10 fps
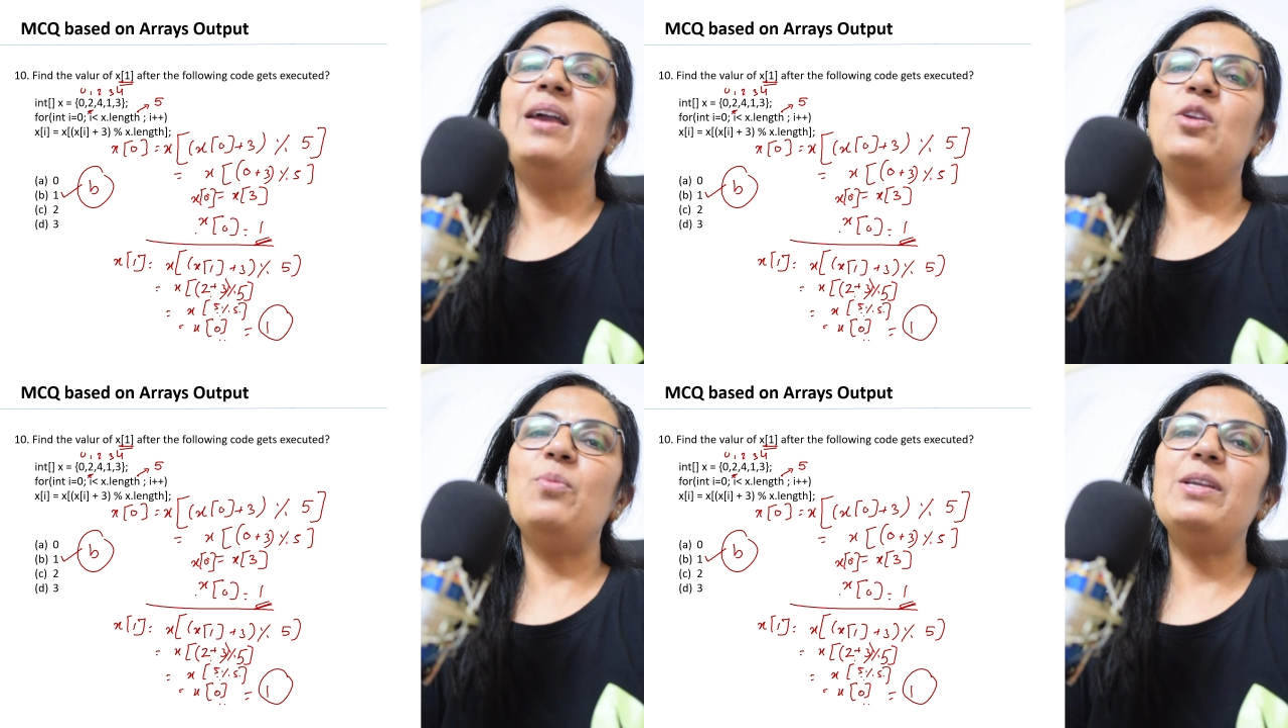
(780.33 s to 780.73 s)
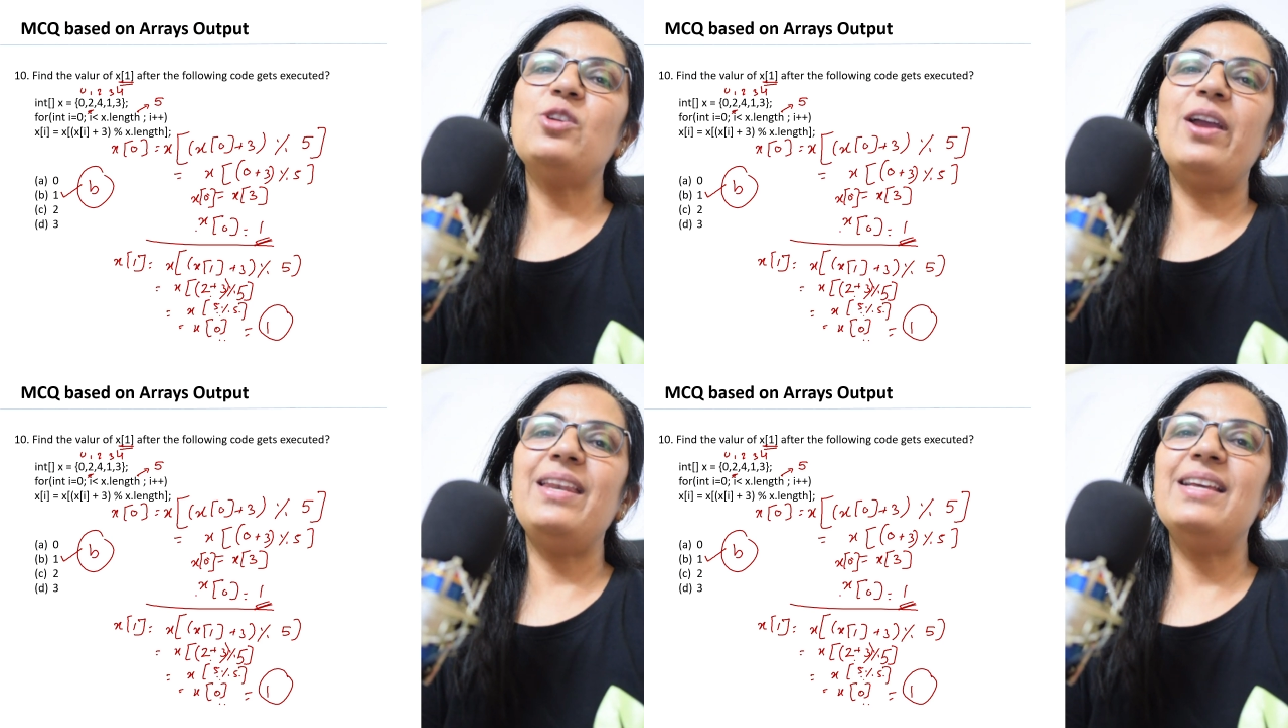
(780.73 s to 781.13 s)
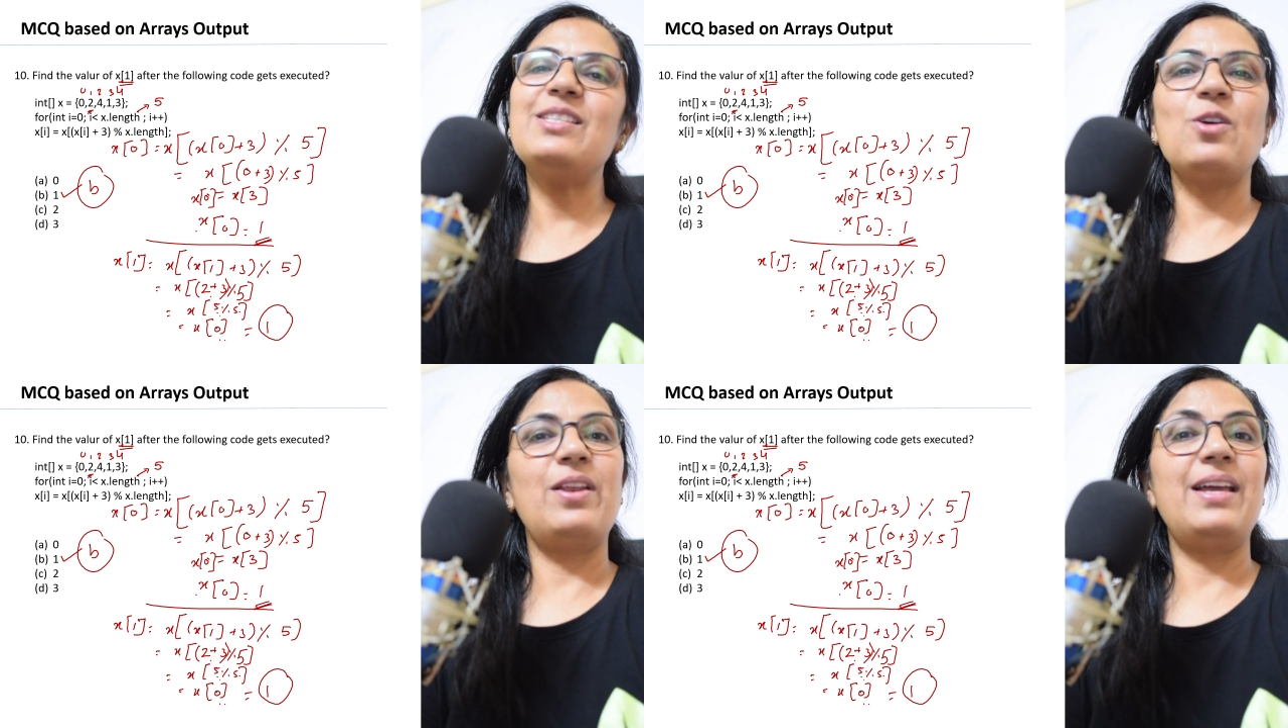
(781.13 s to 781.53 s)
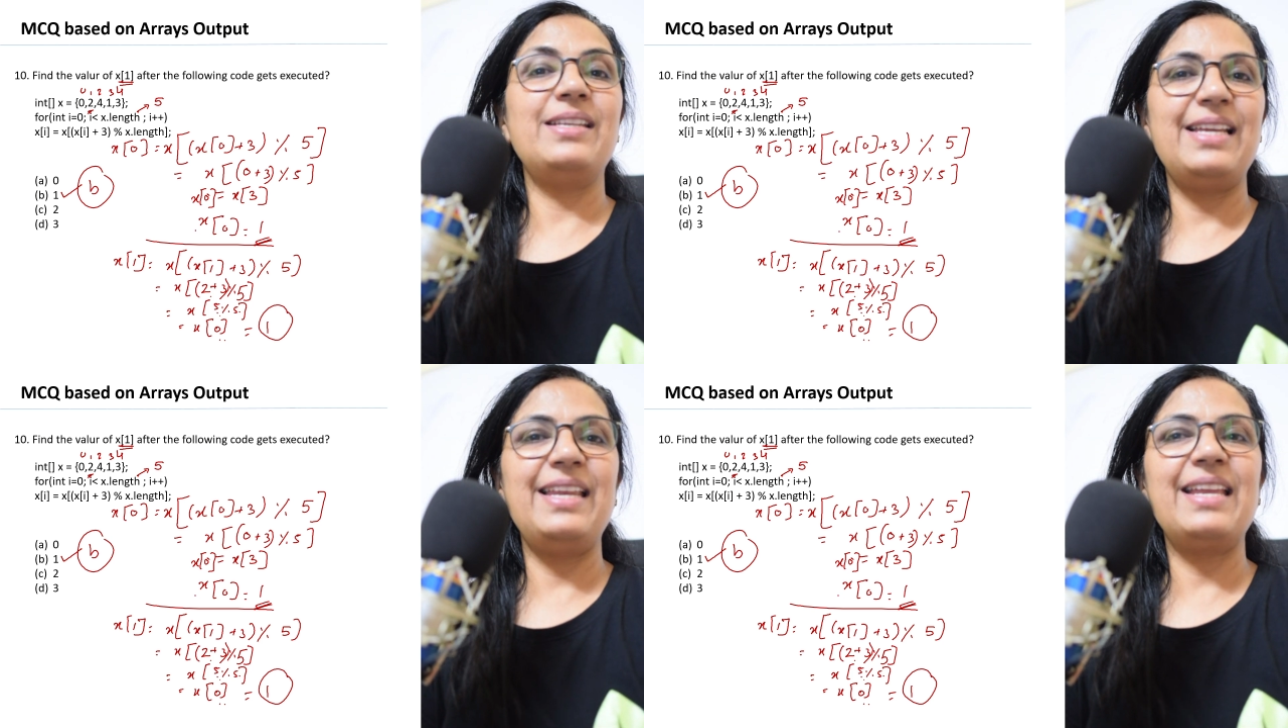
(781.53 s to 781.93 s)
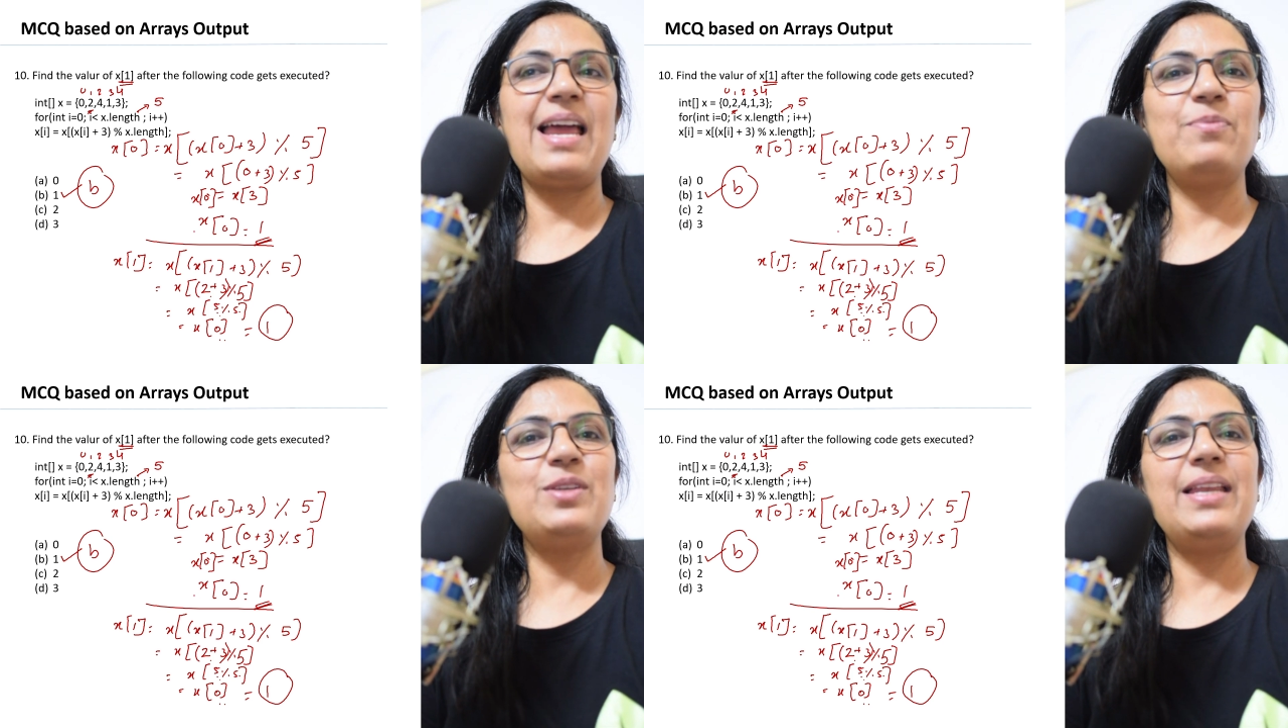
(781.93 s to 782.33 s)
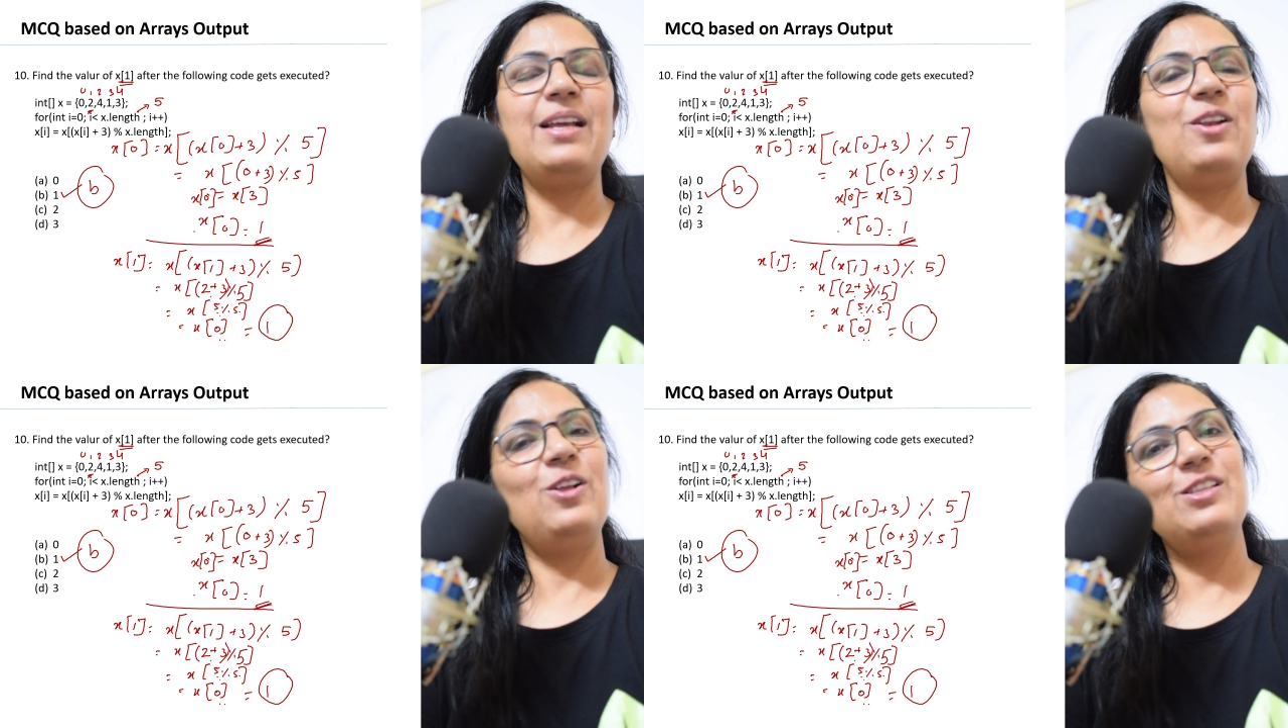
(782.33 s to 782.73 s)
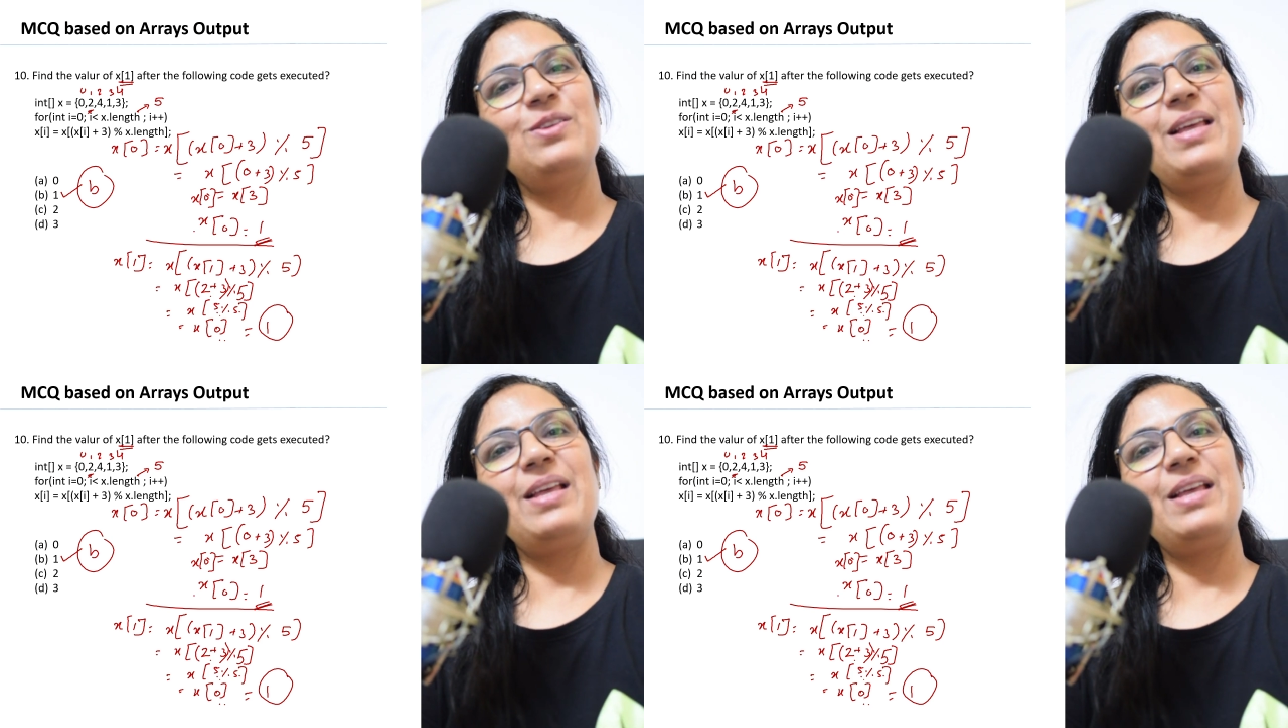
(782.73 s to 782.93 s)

You may join us on our telegram channel also.